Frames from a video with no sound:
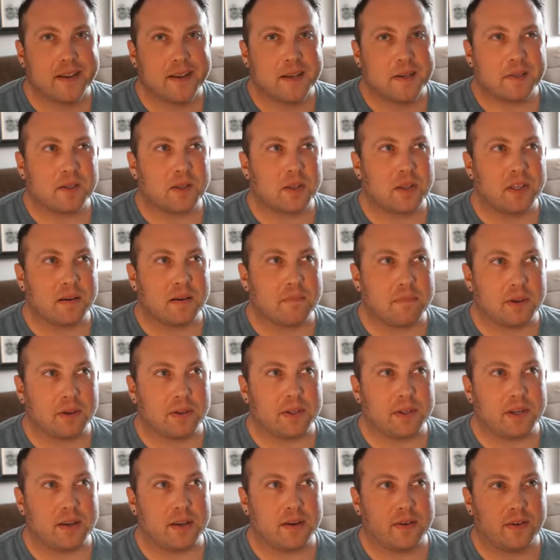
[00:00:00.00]
So the
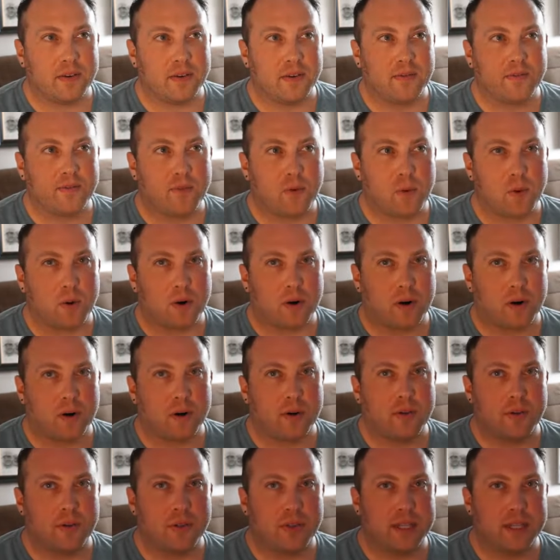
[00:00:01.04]
ability
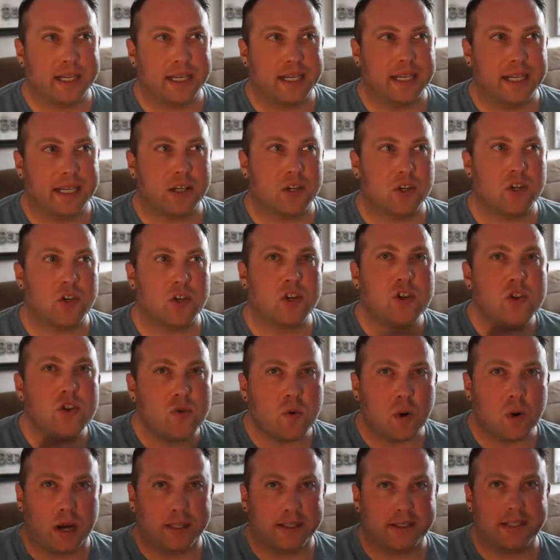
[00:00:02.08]
for the
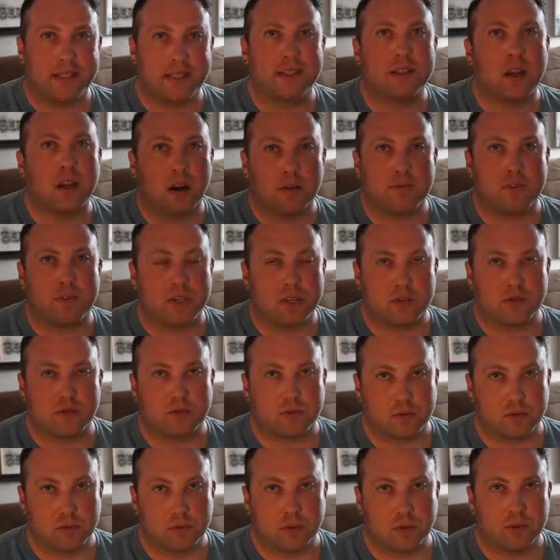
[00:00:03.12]
nuances of these
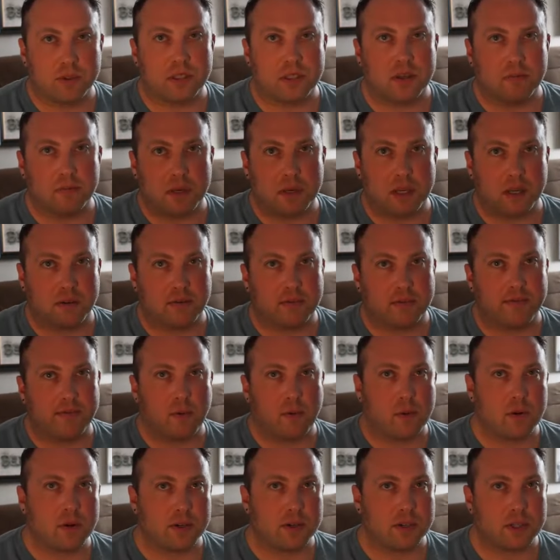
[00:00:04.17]
rules to be
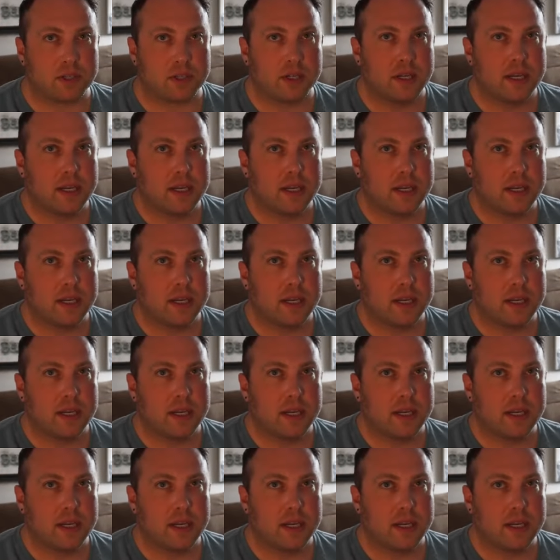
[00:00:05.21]
enforced